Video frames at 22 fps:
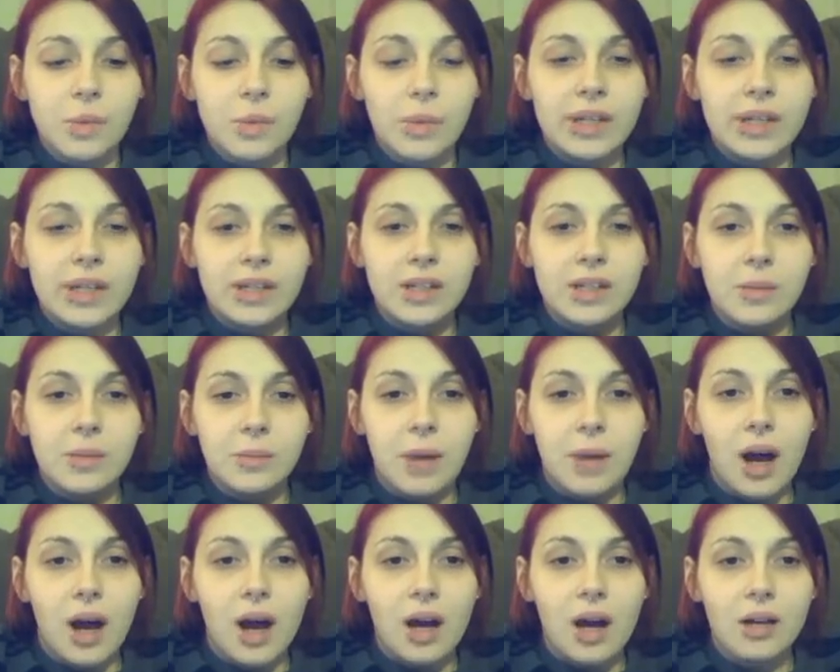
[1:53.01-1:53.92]
We did the
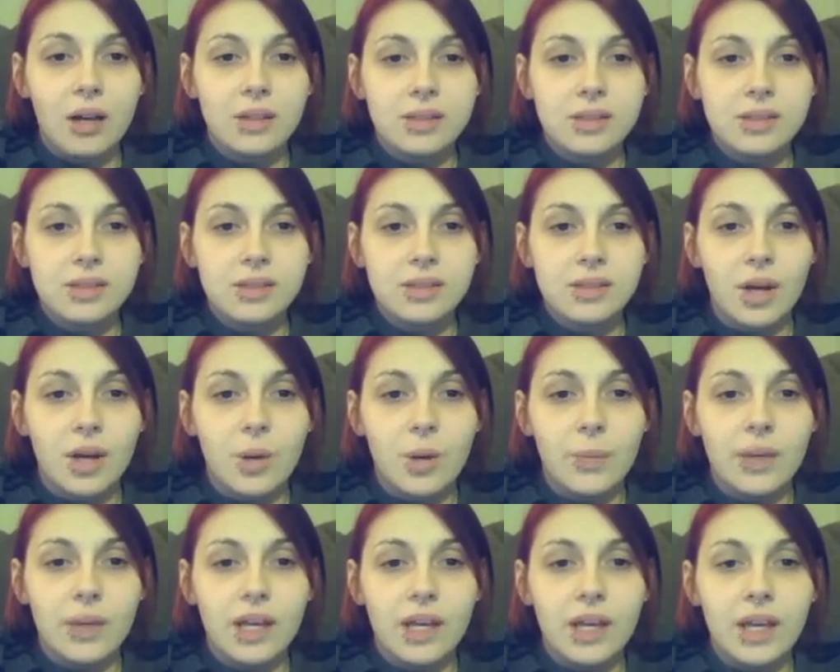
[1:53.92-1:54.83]
box
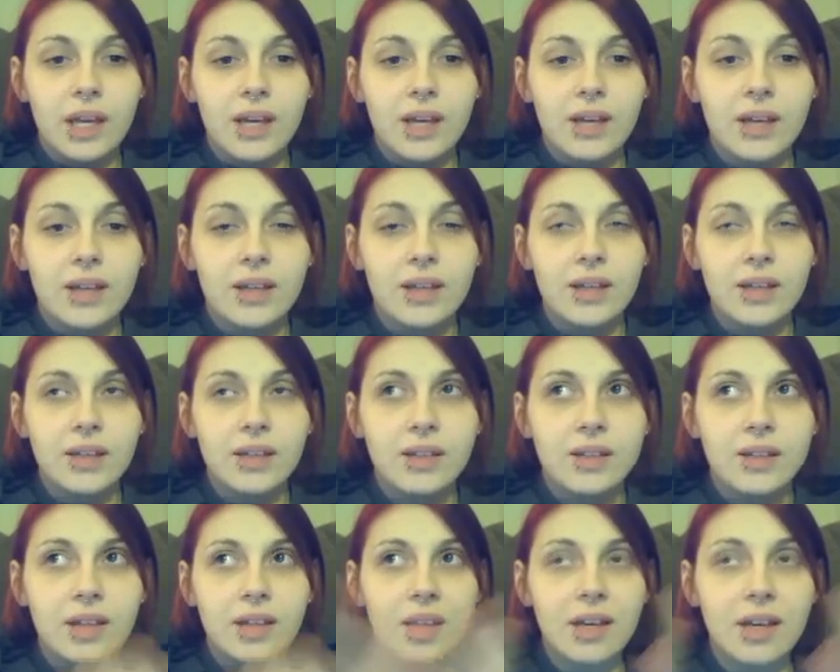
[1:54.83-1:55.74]
opening
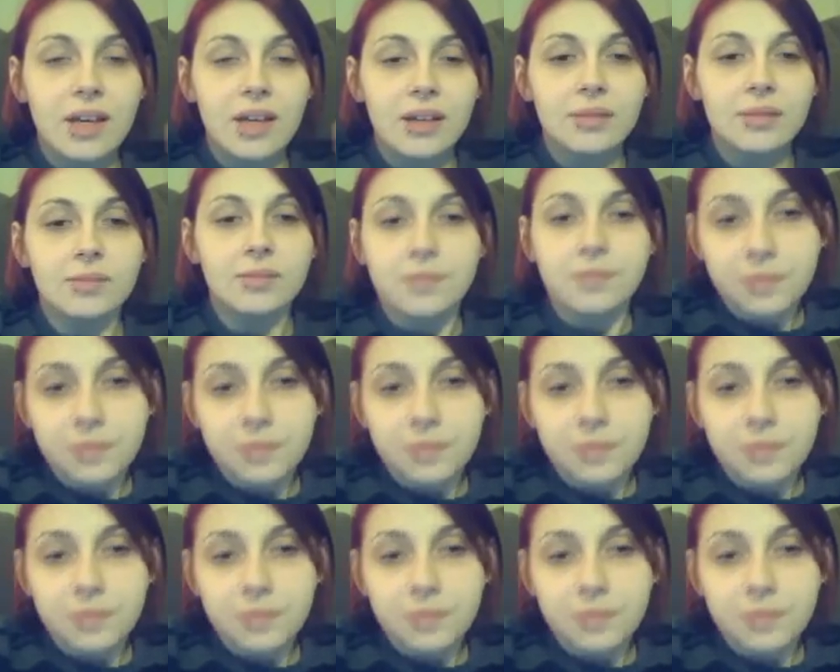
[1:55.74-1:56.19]
thing.